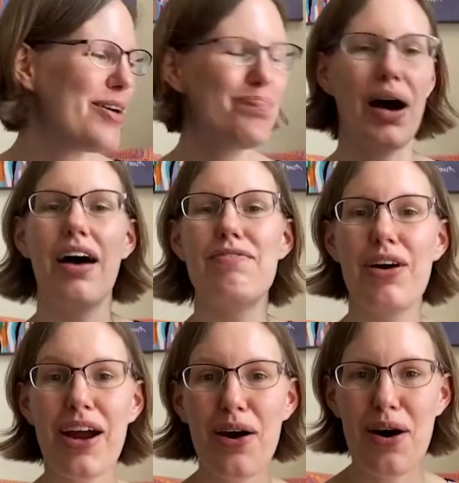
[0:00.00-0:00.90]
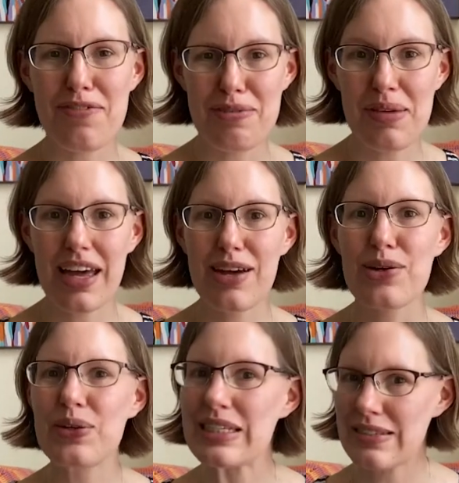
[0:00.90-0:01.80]
but very hot for me,
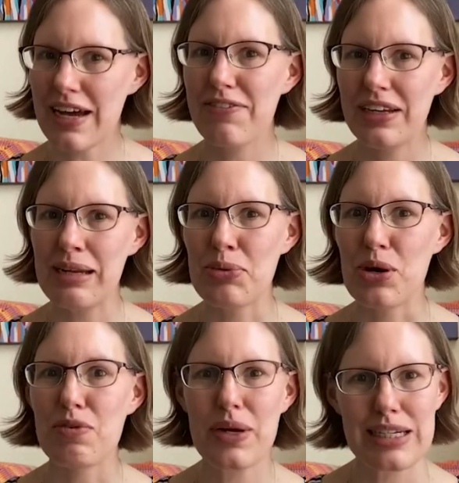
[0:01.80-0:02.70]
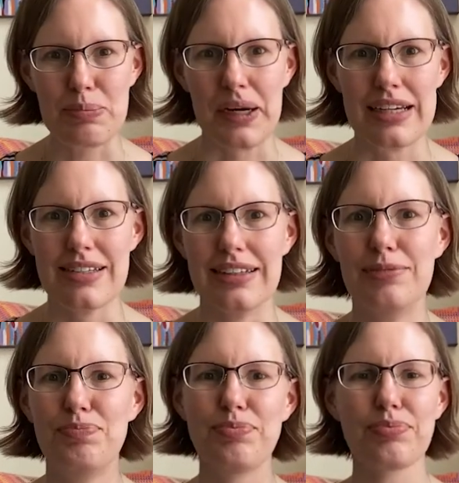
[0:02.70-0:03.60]
who is definitely more of a winter person.
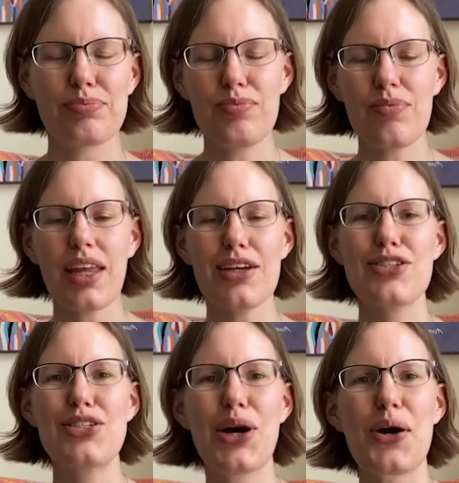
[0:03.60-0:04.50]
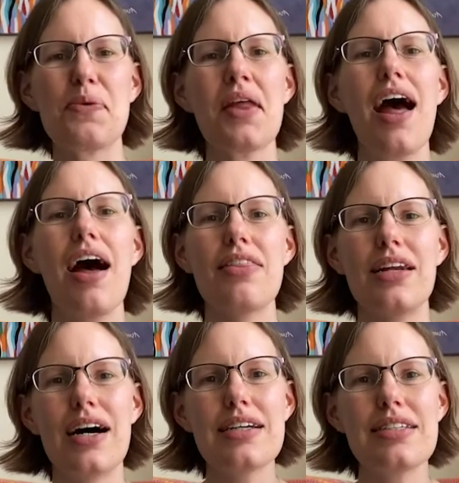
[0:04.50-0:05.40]
So the
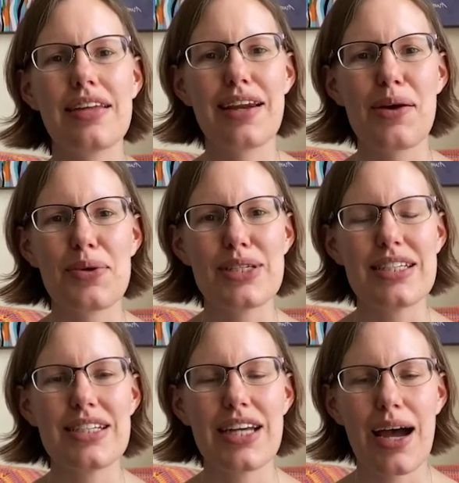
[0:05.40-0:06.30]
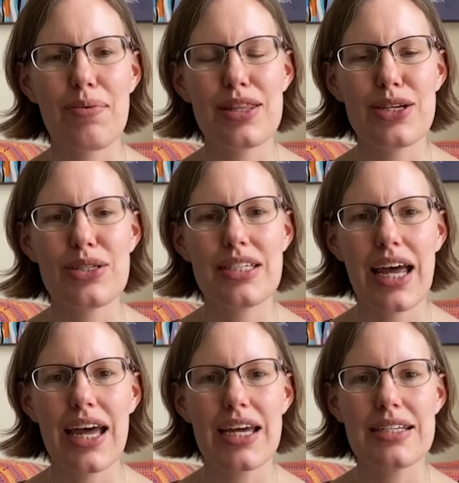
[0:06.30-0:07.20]
last thing that I wanted to share with you
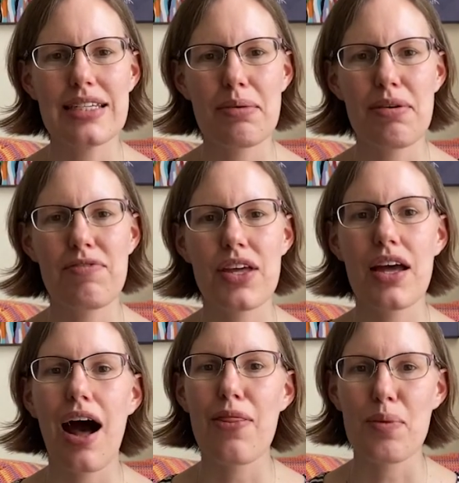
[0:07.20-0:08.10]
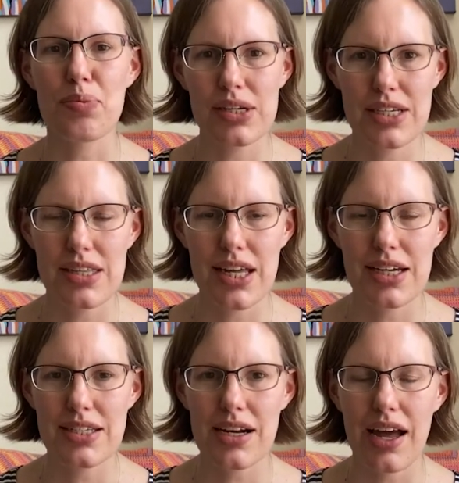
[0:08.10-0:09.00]
today is some of the other pretty
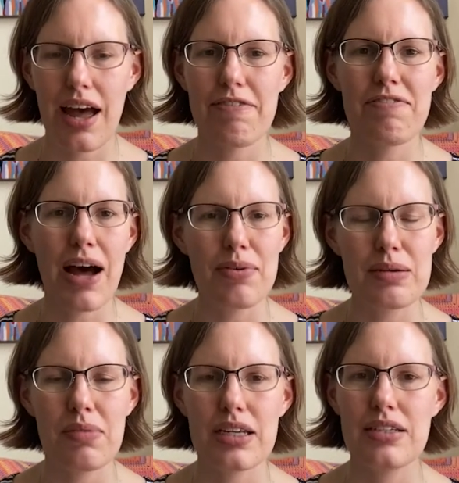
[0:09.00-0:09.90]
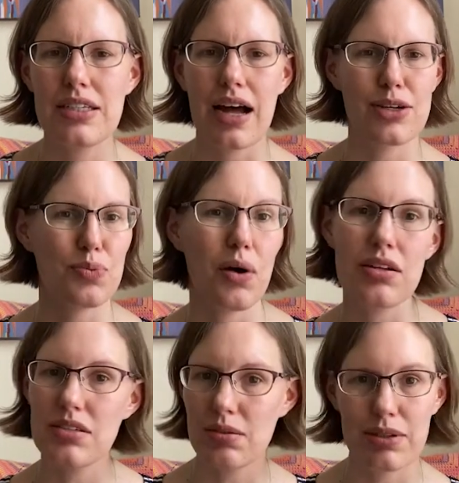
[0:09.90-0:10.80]
things that I have found in my stash
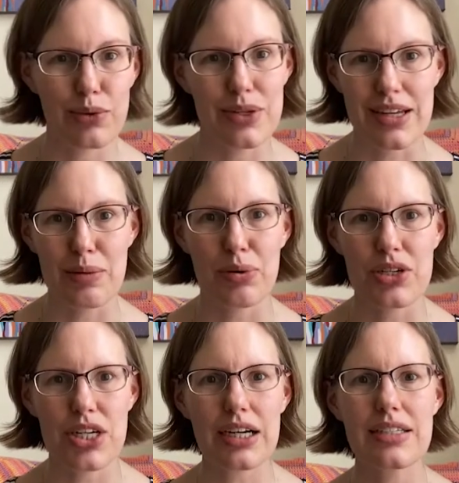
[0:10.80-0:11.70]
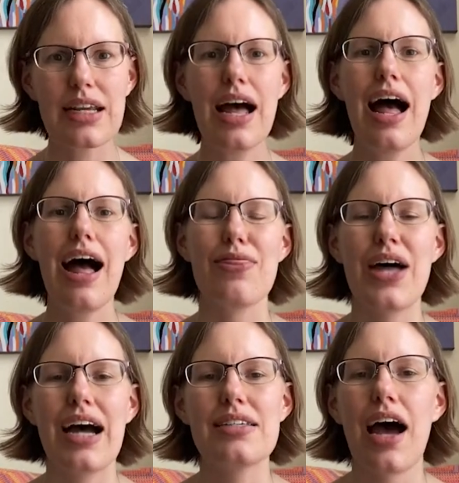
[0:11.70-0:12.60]
whilst doing all these other projects
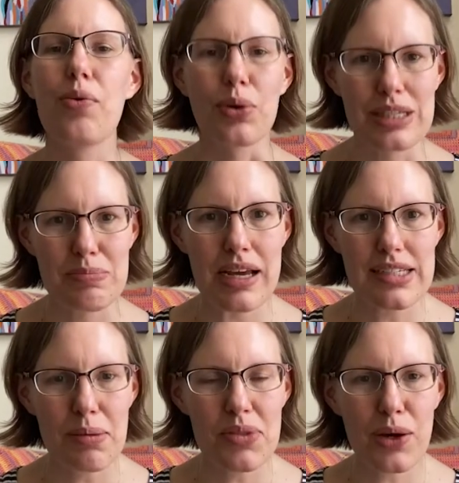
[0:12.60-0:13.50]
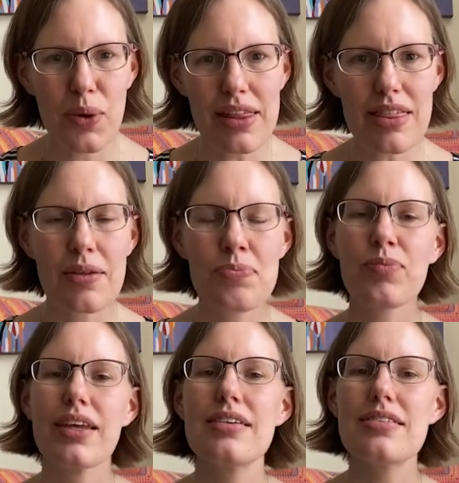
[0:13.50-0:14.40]
that I want to make something with.
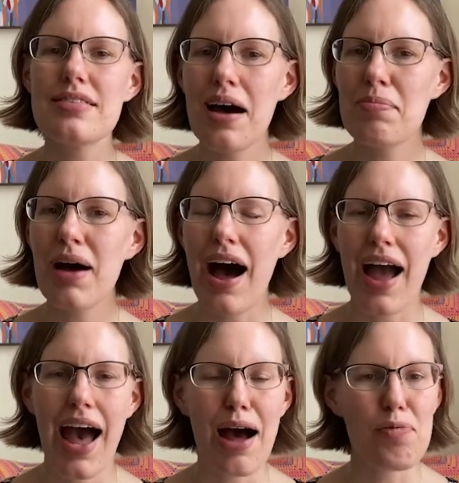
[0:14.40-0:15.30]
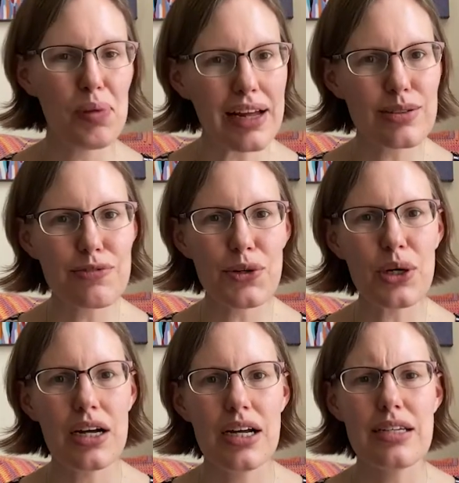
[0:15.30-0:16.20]
Some I have plans
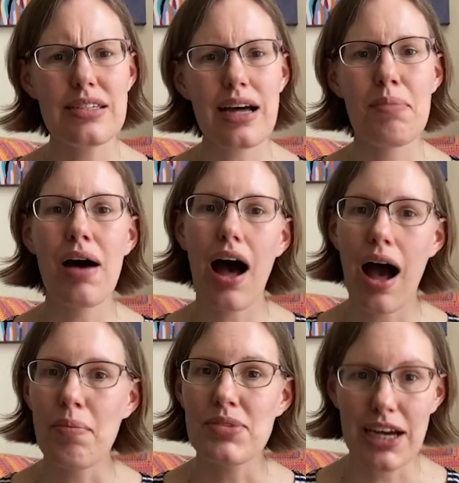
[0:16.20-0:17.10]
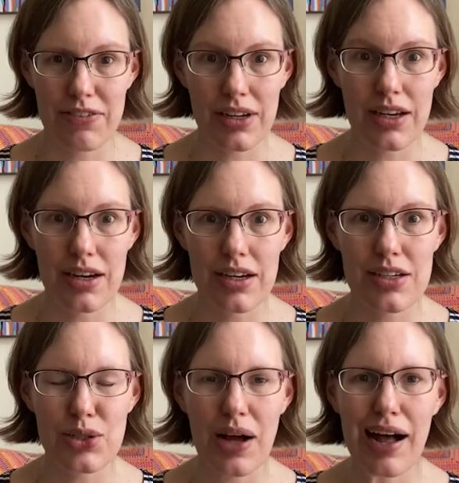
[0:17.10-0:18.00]
for, some I'm definitely going to
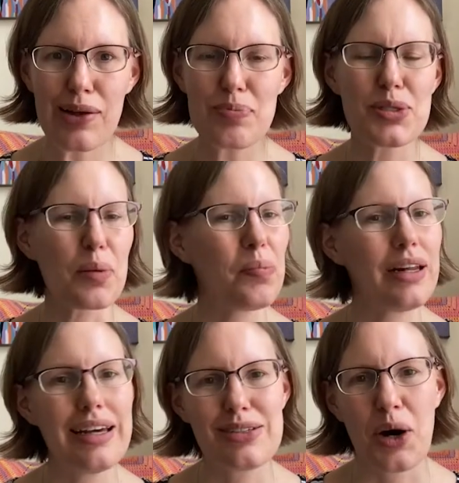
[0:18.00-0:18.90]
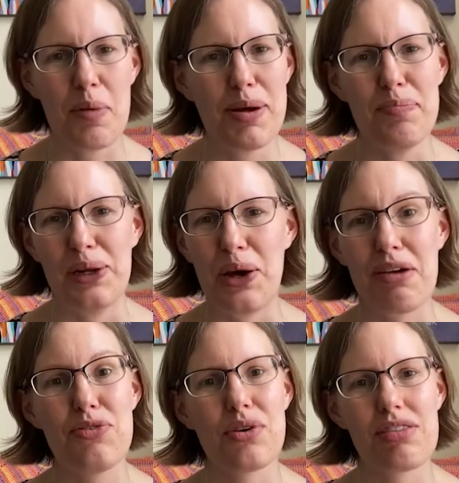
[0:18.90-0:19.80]
need your help, so please comment below
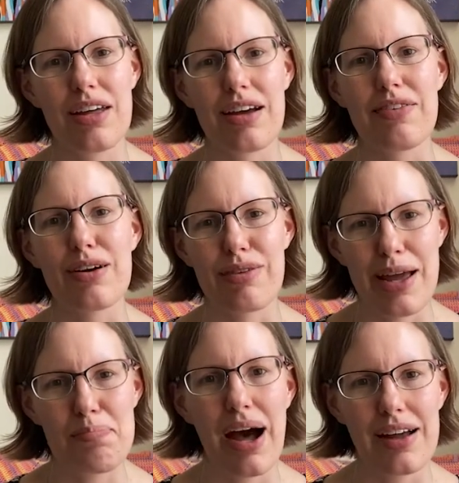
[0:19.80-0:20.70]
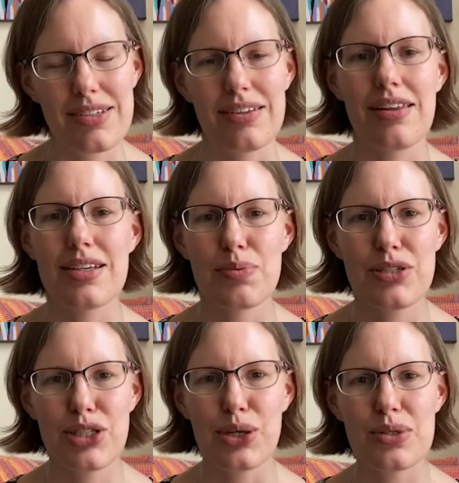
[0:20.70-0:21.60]
if you can think of a great pattern that this would
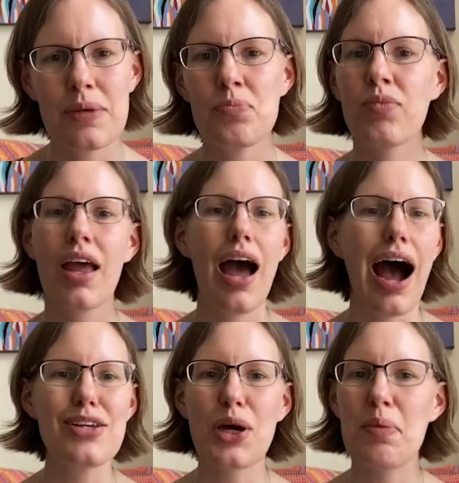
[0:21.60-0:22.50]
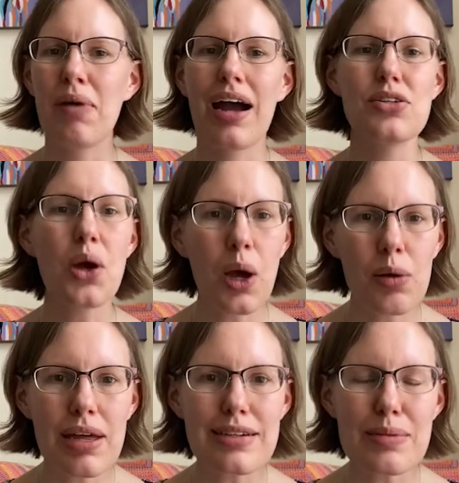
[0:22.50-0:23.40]
suit. I don't mind who
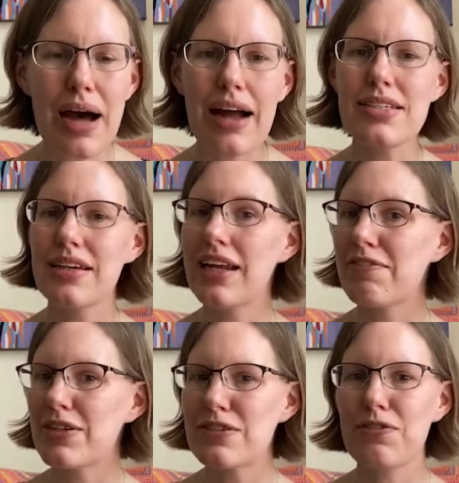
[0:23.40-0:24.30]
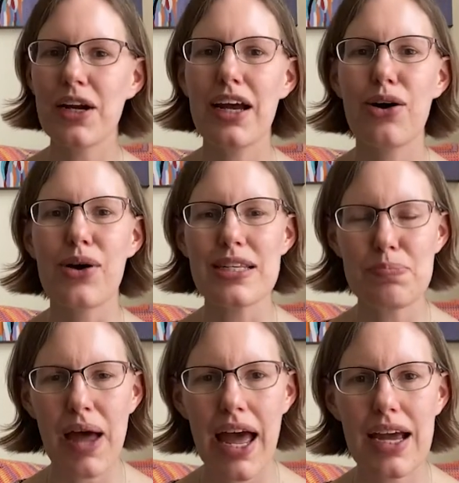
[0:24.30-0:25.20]
makes the pattern, if it's free or it's
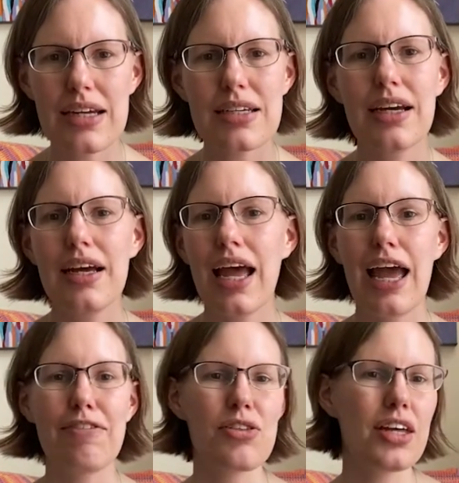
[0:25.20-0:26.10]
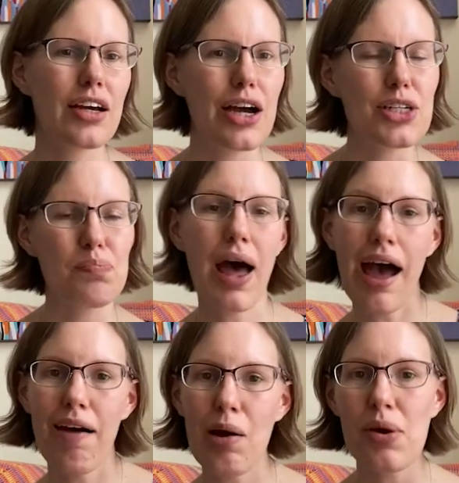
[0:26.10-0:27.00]
paid. If you think I should
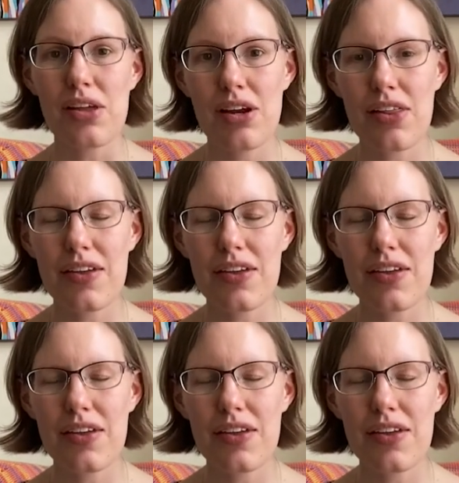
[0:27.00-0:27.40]
pair it with another